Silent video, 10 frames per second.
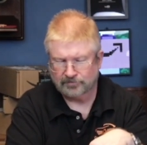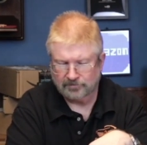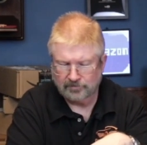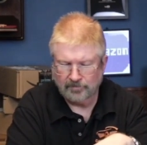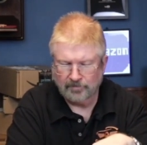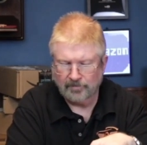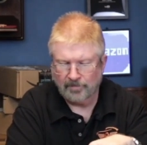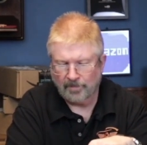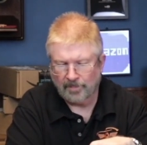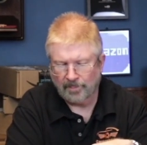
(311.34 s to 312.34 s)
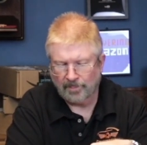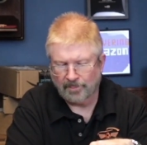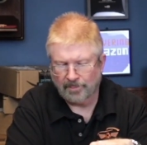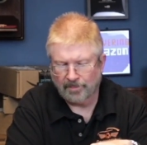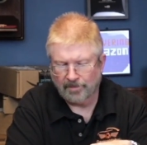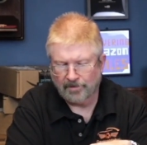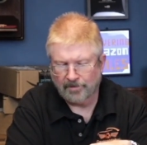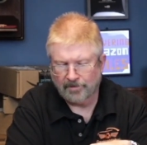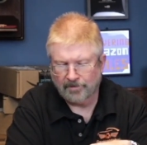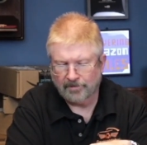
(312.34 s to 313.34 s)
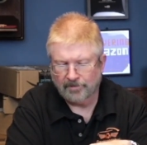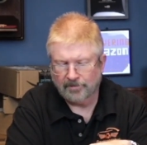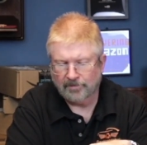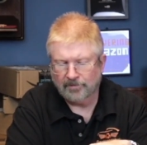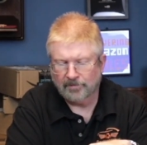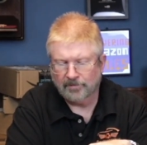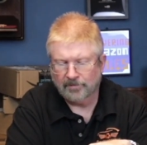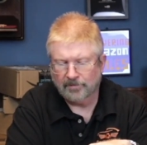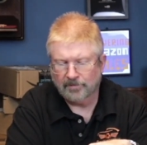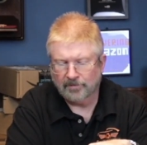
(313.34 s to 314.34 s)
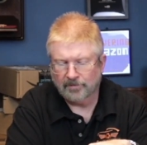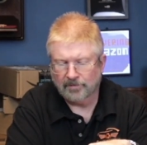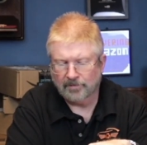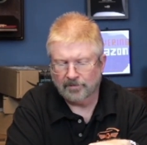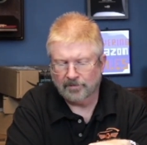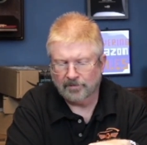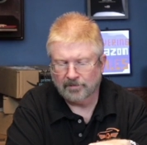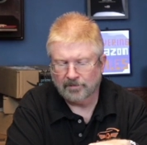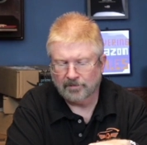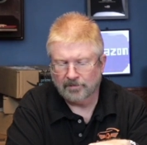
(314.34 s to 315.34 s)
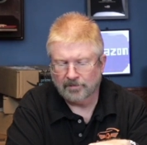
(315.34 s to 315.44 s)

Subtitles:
No one is speaking in this clip.